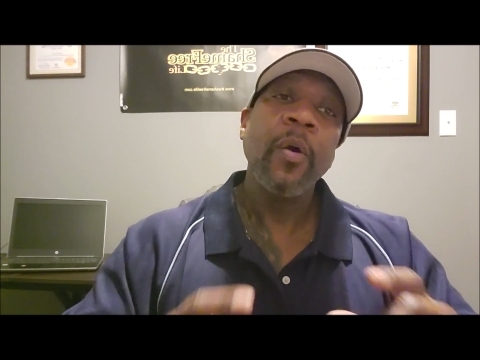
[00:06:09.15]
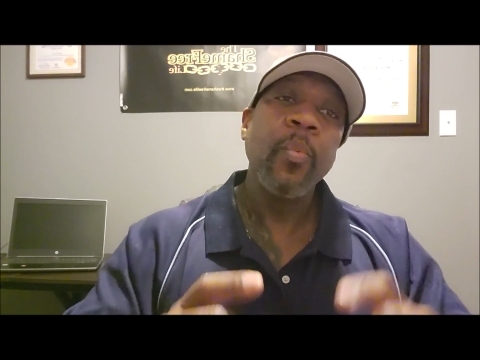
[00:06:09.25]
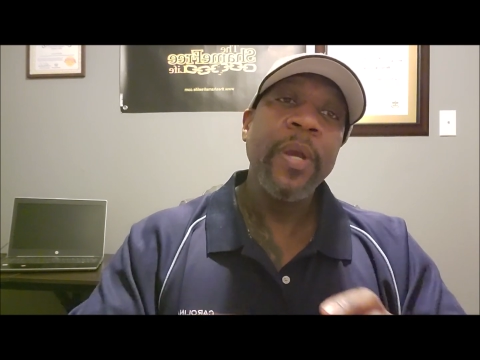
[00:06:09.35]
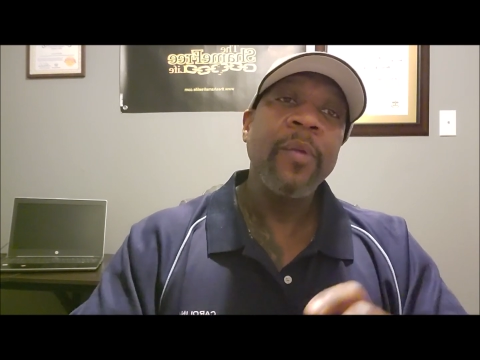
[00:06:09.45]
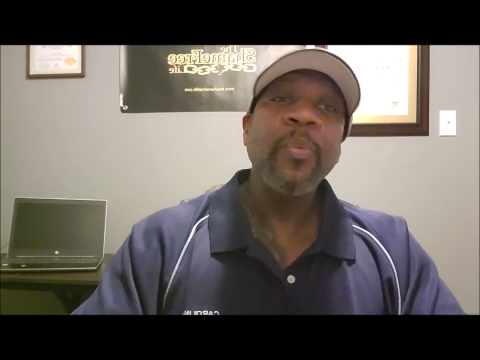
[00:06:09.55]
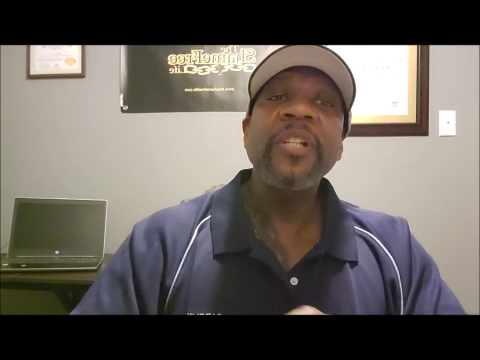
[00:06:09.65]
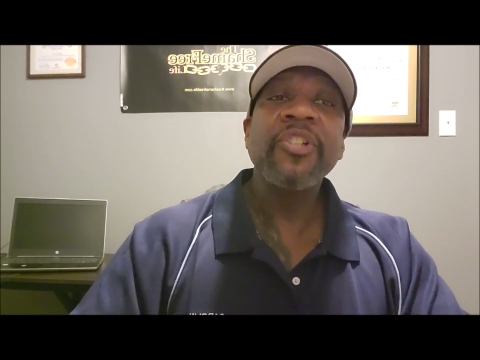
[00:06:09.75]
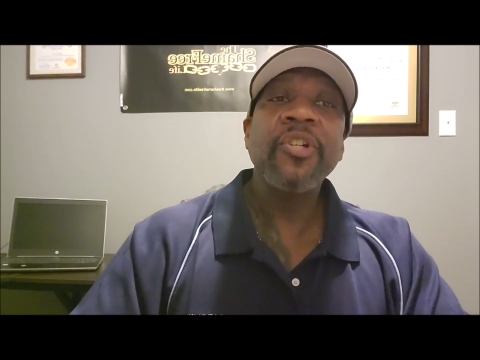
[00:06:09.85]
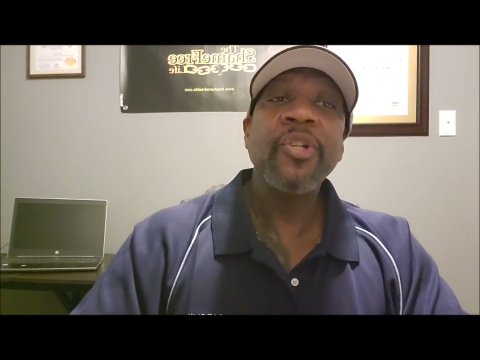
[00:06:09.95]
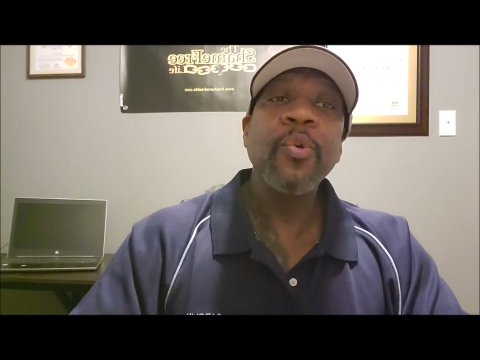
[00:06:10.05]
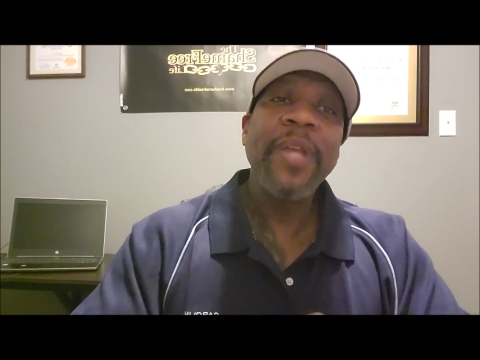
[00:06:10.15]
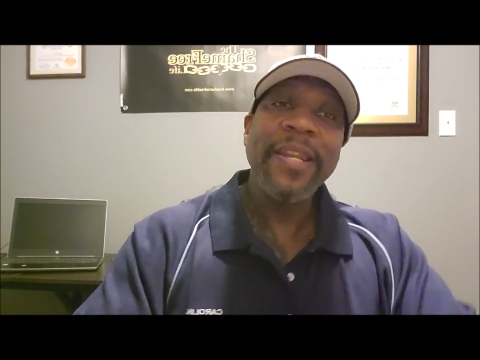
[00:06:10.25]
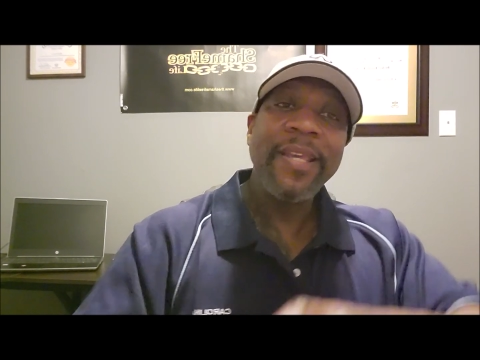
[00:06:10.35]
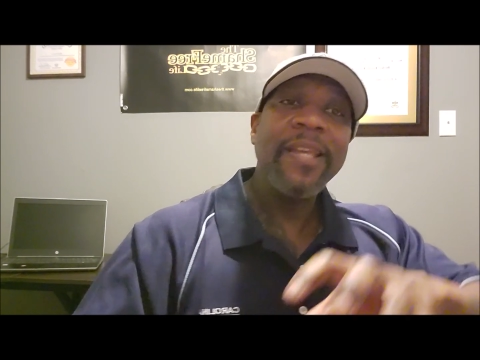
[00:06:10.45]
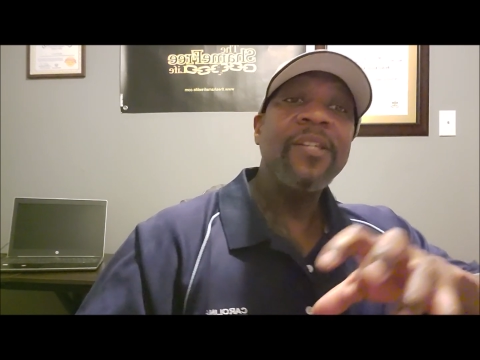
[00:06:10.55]
when we should do
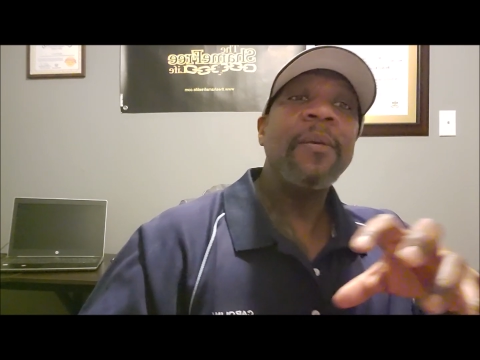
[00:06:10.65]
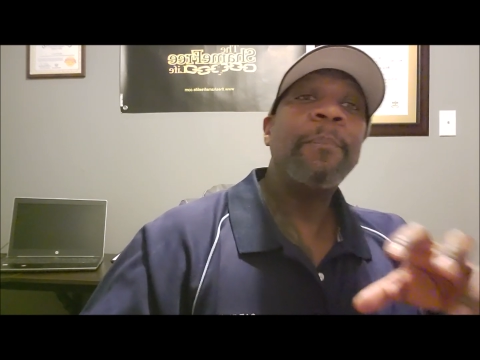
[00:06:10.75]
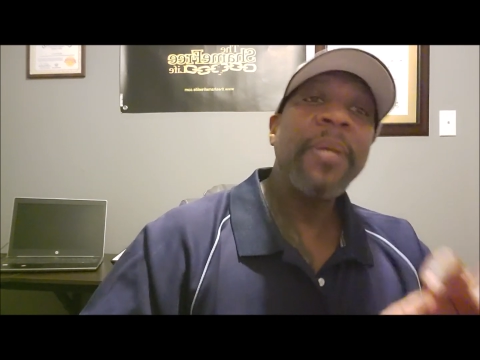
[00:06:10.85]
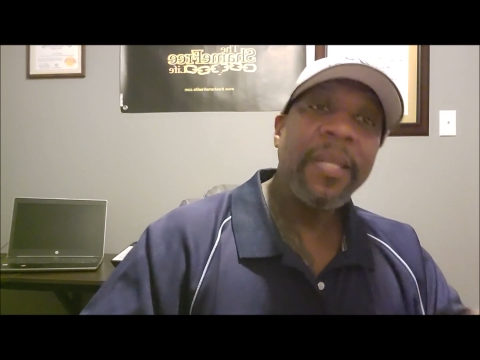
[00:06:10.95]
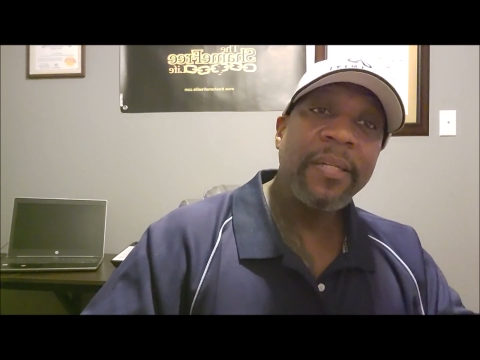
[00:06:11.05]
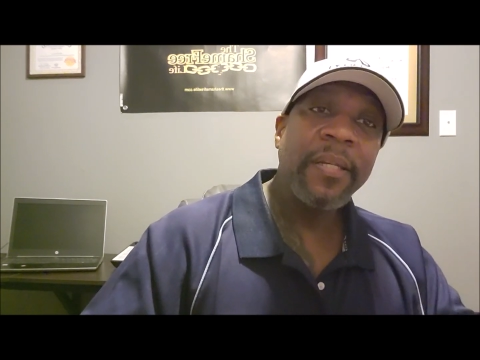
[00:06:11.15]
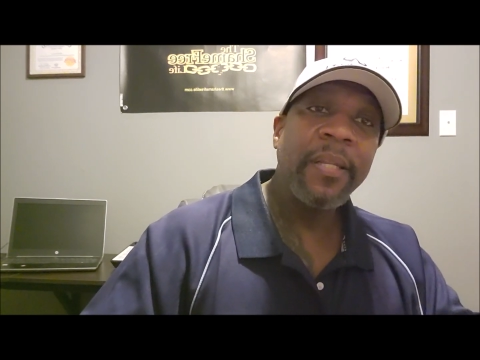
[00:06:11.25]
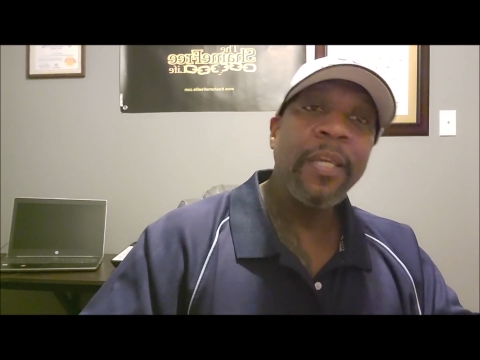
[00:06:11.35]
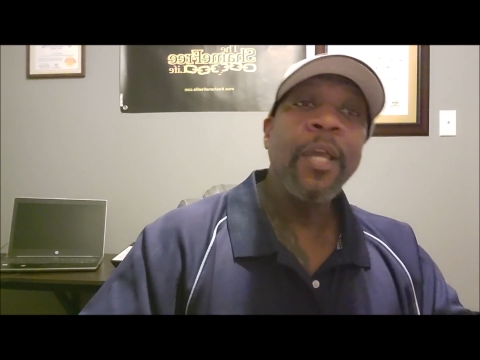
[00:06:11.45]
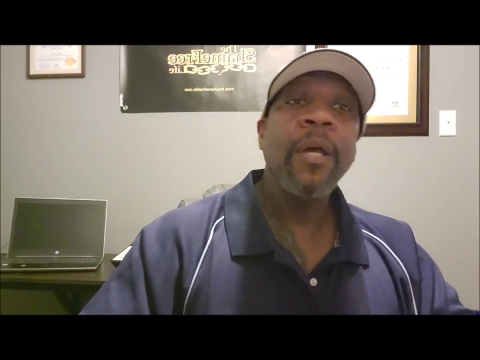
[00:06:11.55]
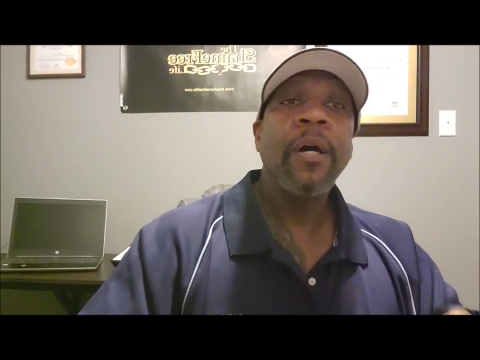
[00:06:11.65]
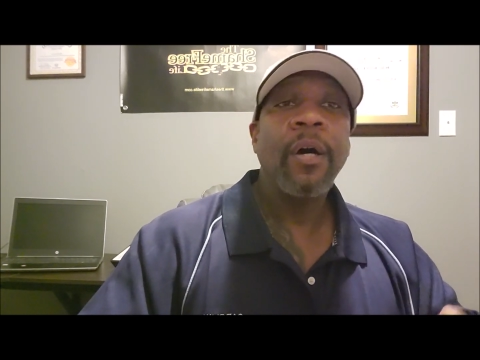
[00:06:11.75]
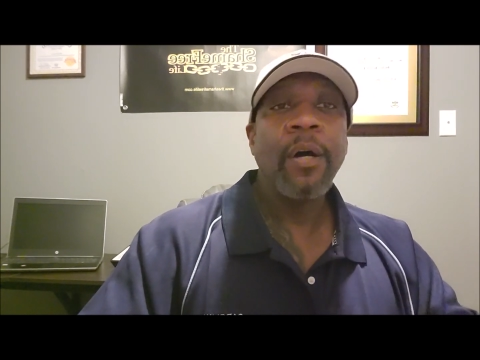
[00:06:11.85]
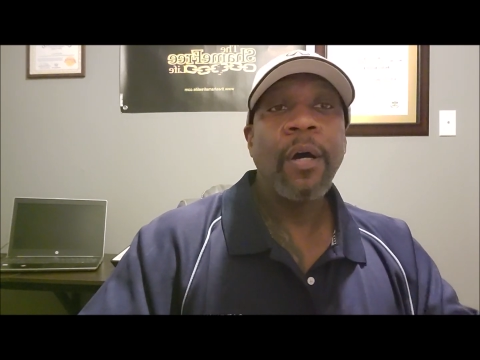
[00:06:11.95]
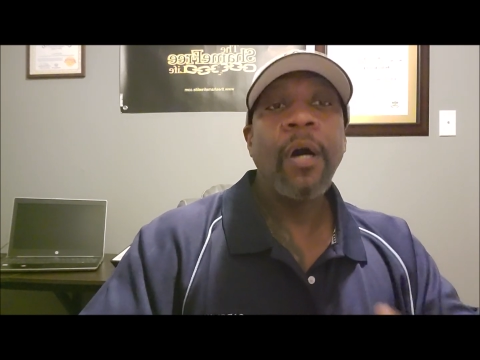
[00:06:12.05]
that independently
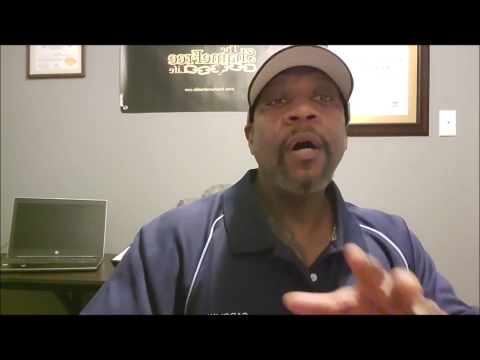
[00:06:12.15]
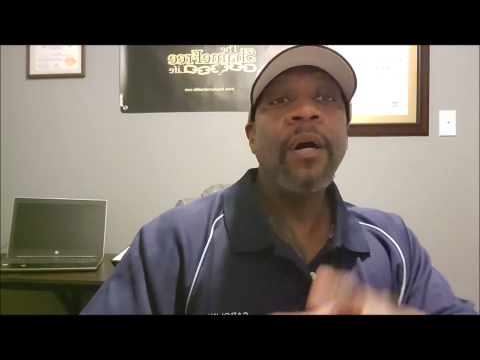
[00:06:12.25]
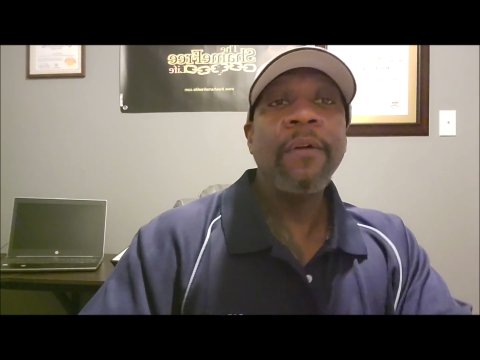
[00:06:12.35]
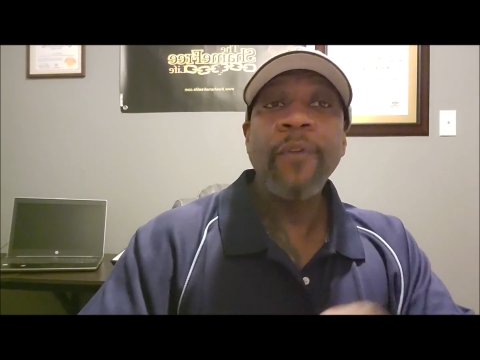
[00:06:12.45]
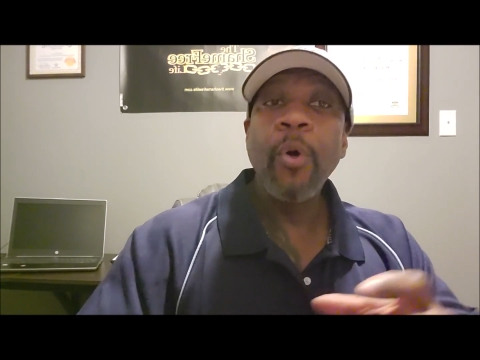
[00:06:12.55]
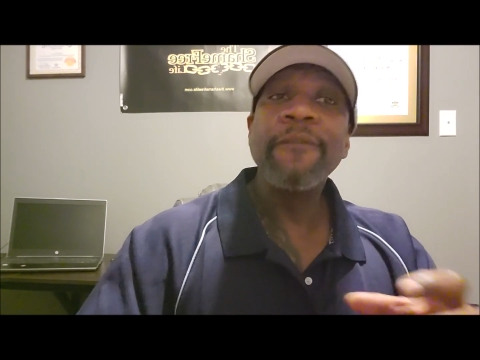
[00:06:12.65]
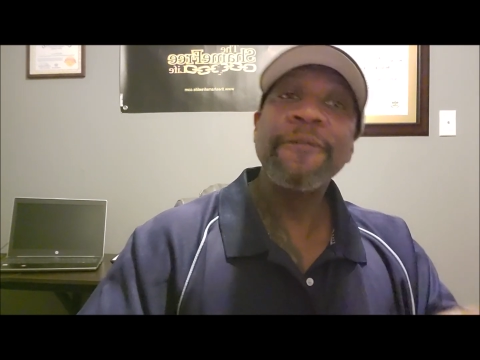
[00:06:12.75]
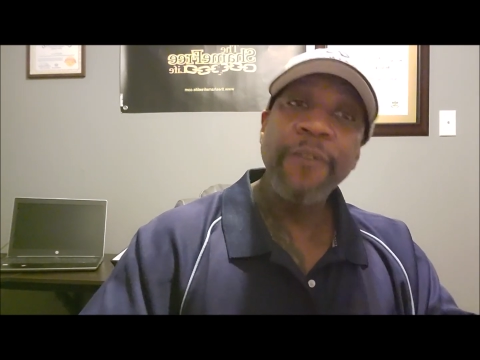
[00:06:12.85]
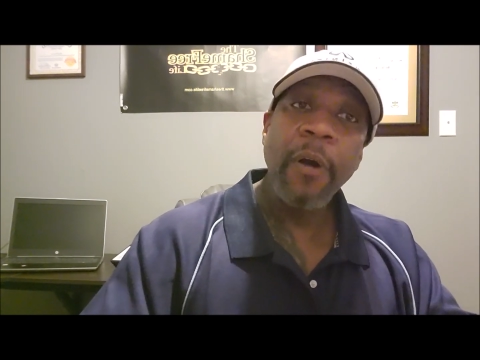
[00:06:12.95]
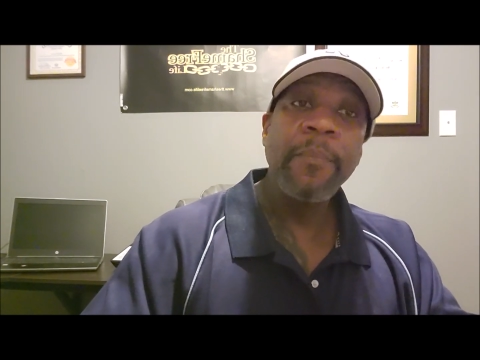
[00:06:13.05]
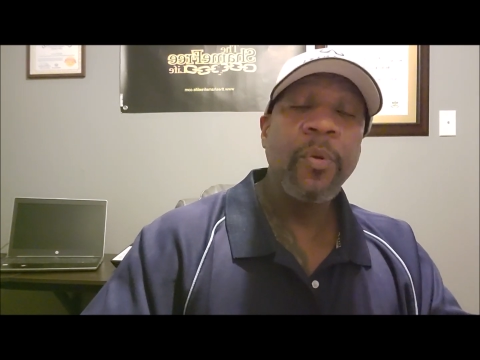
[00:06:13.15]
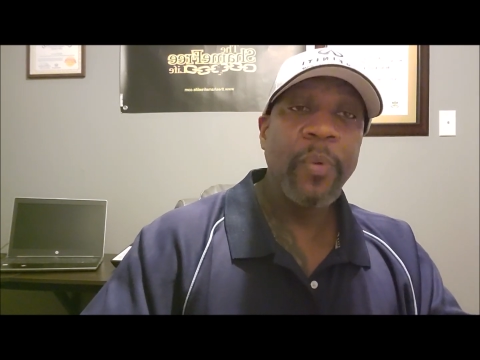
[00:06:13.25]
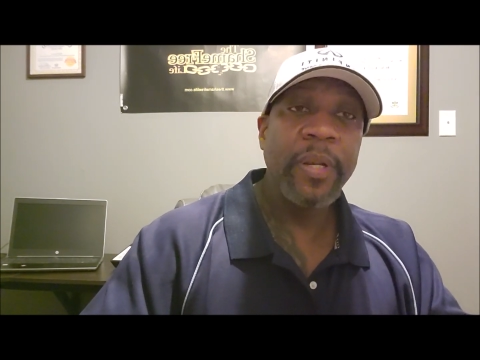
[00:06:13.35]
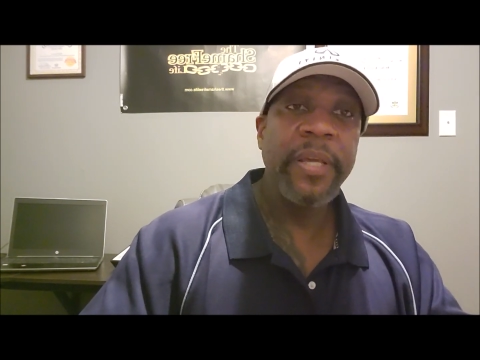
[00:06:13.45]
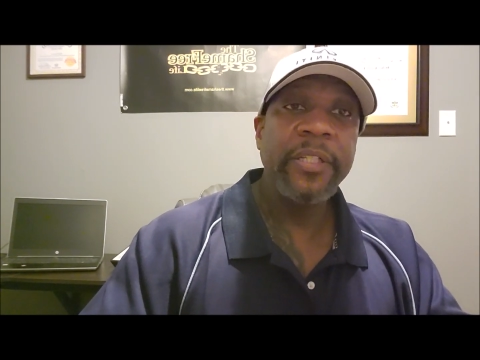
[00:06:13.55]
of or from the
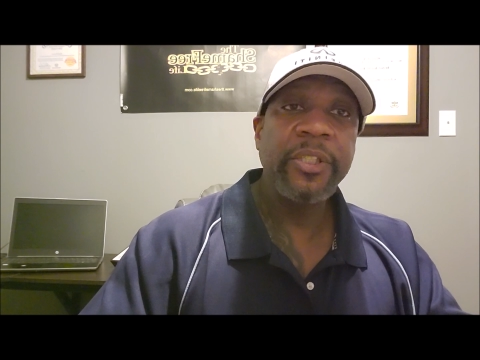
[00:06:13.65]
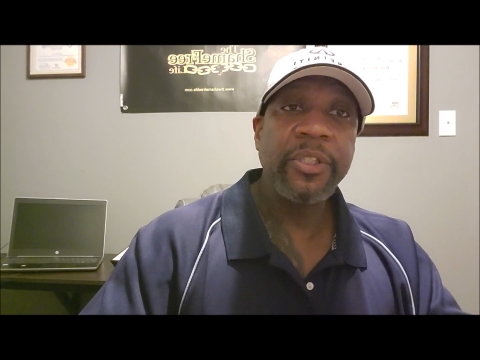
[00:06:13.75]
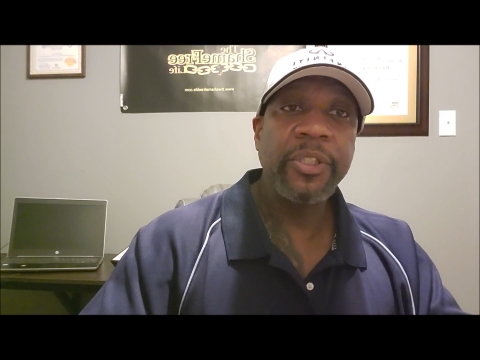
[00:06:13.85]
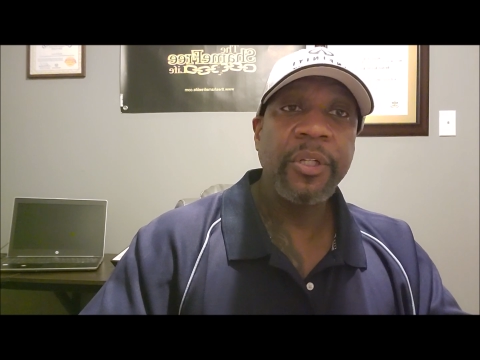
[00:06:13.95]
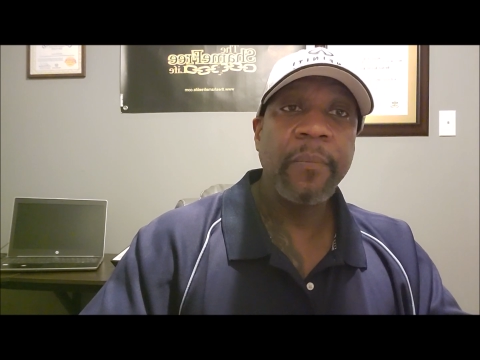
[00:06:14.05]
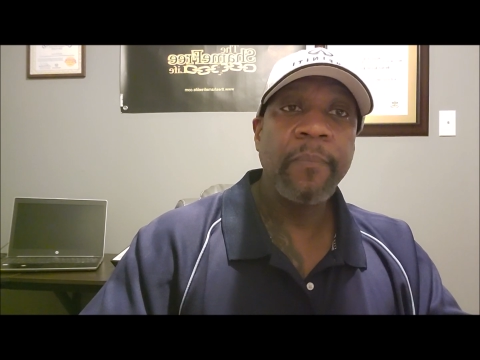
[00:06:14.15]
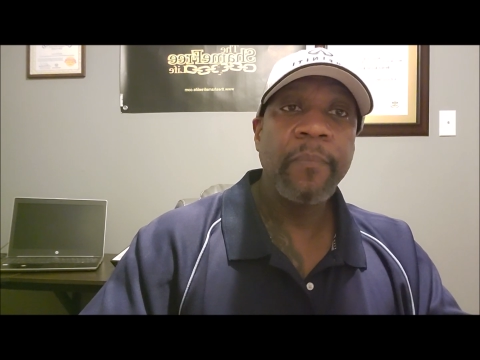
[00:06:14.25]
relationship,